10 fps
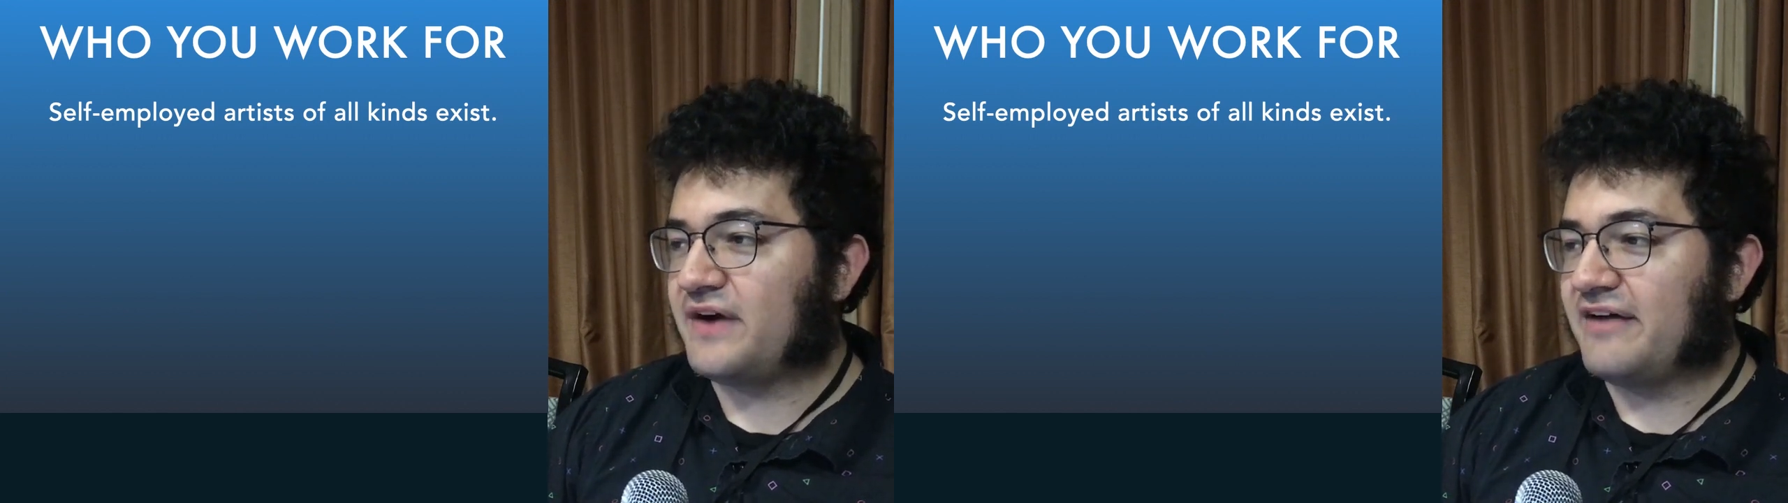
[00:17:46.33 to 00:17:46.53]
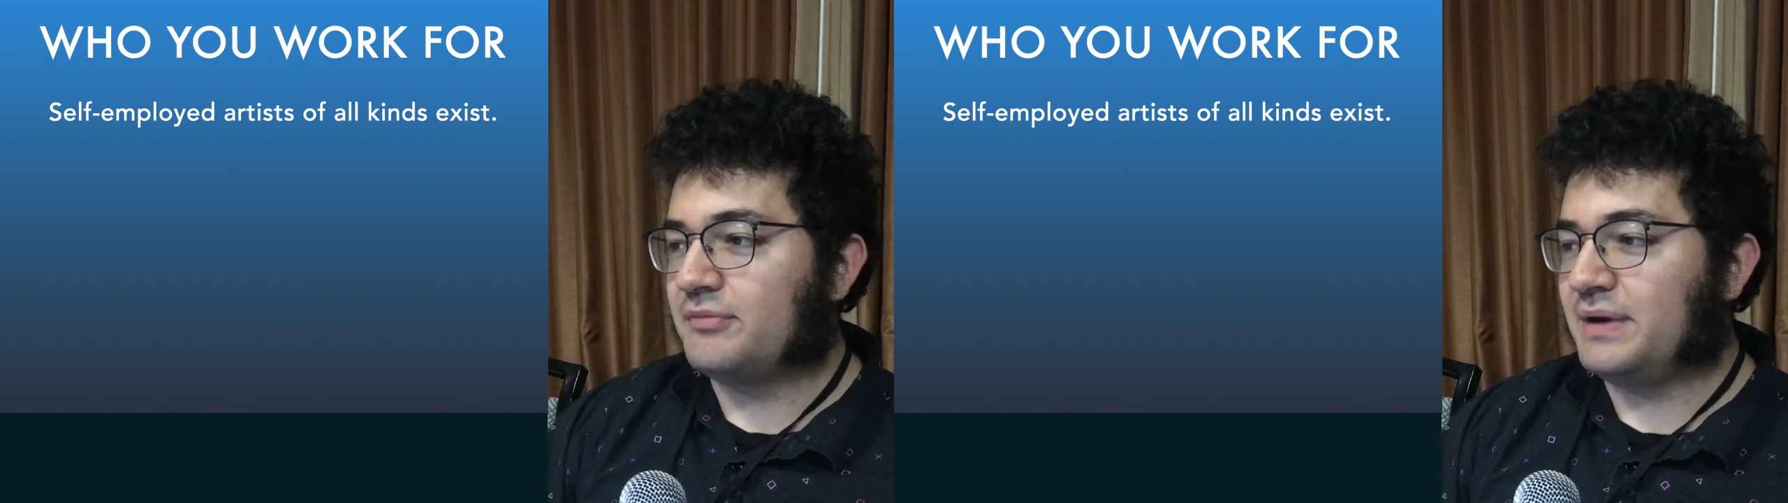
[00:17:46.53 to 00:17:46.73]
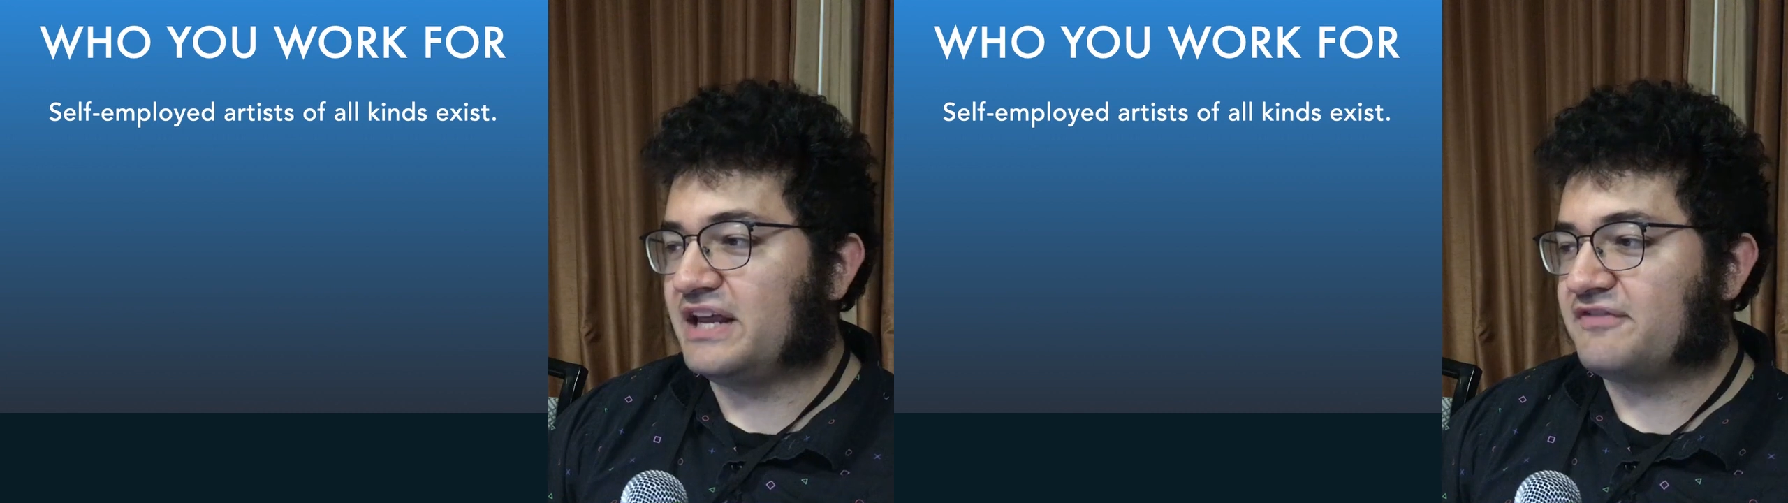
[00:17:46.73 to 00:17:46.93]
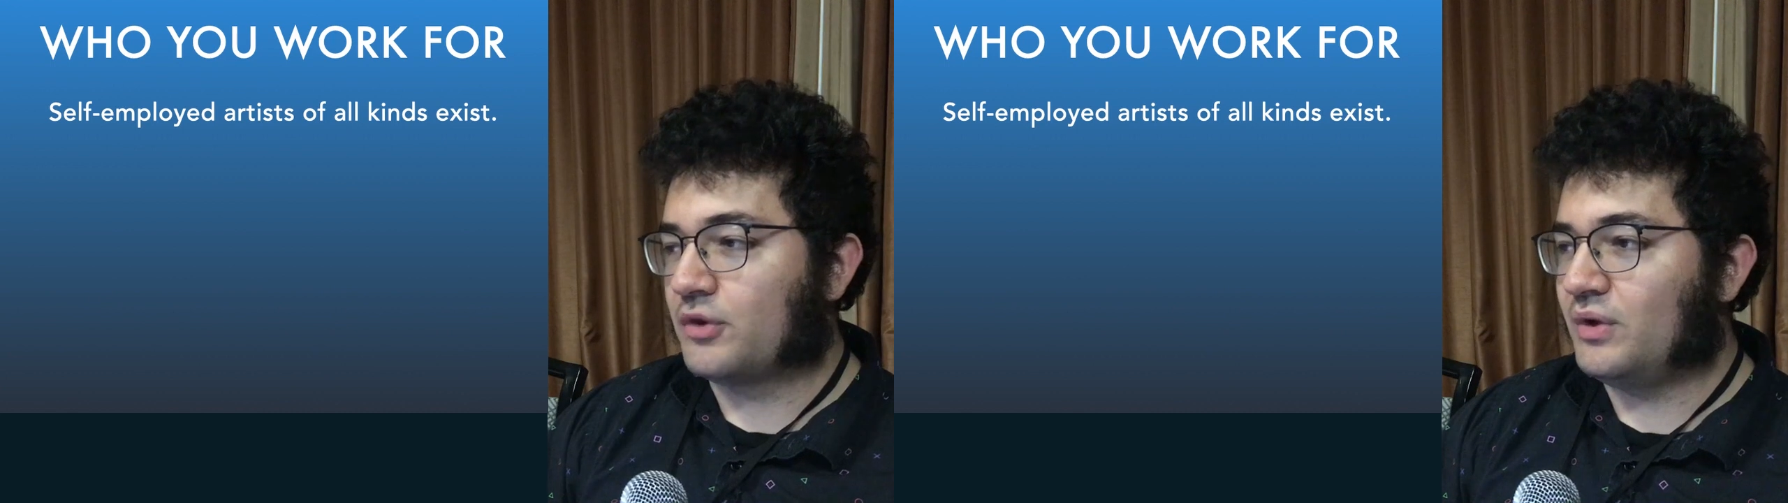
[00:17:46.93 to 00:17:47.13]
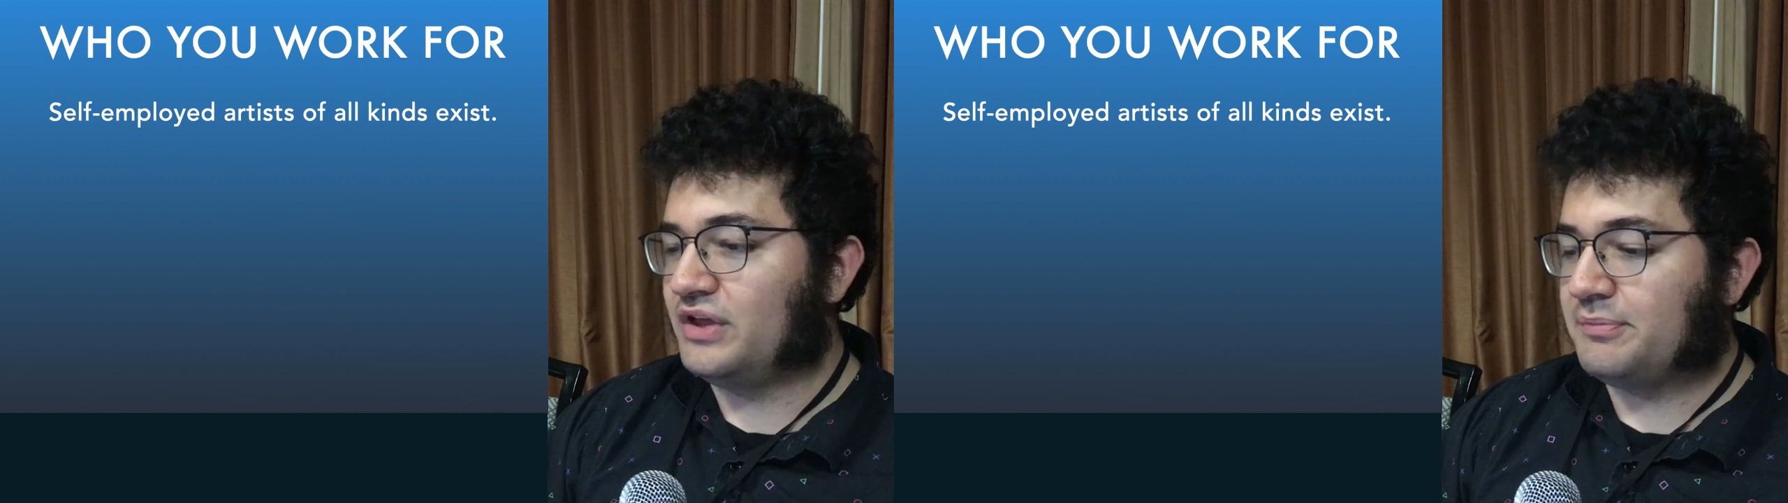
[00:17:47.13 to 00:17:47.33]
everybody if they're
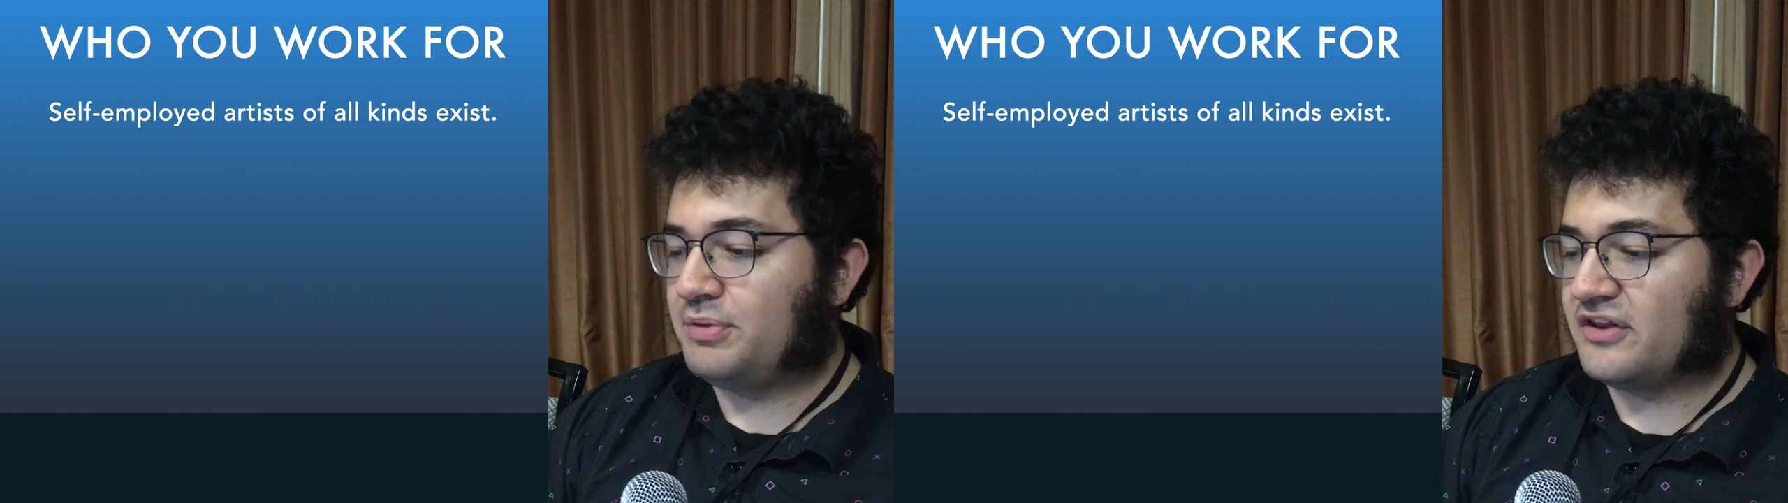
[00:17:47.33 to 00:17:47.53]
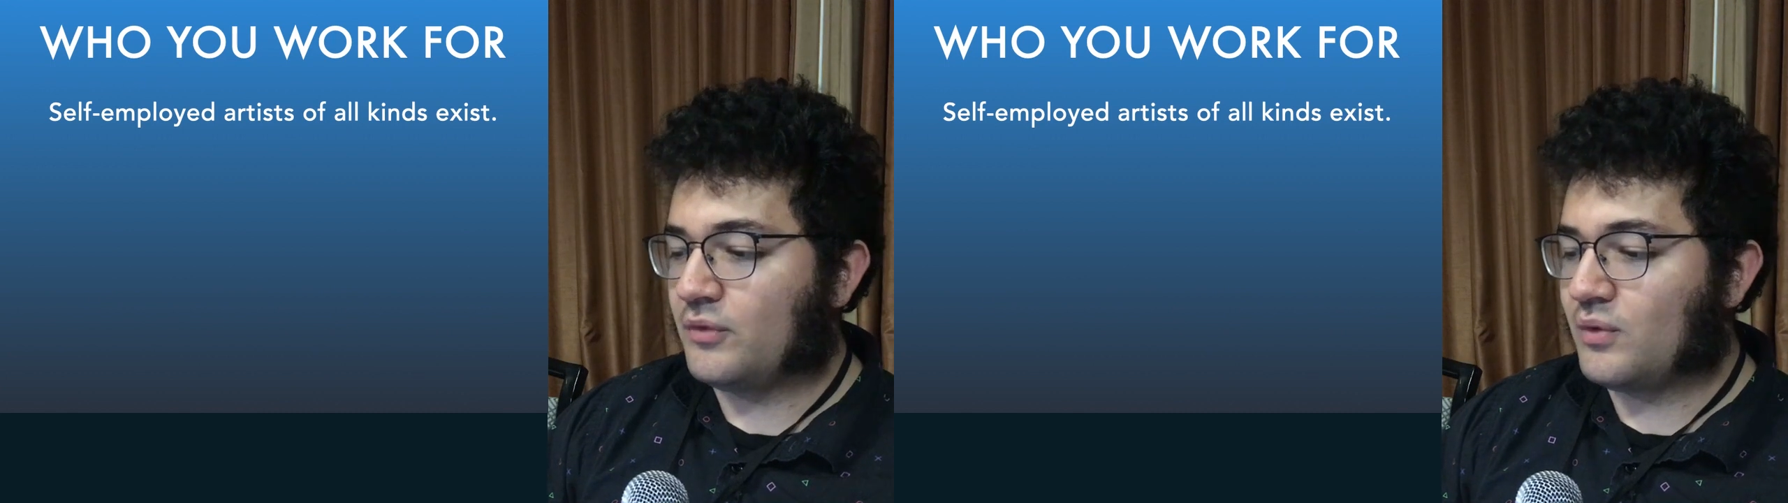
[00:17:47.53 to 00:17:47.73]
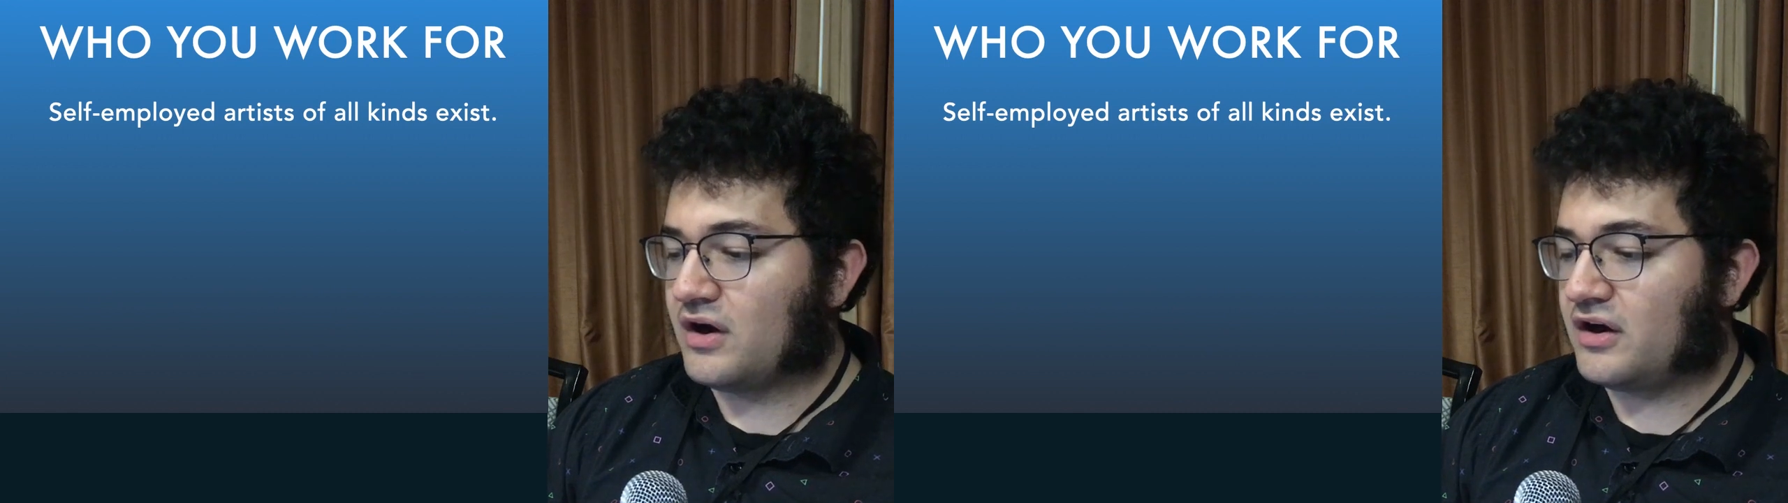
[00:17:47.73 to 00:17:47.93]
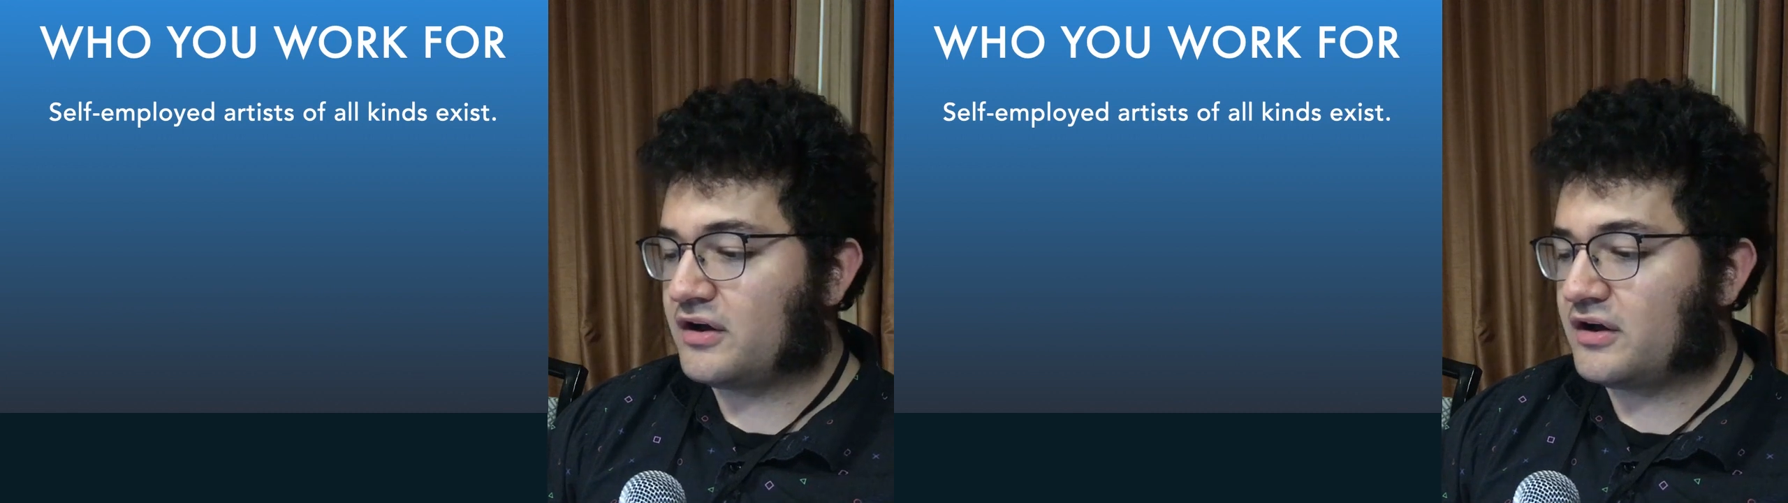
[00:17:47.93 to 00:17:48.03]
willing to put in the work.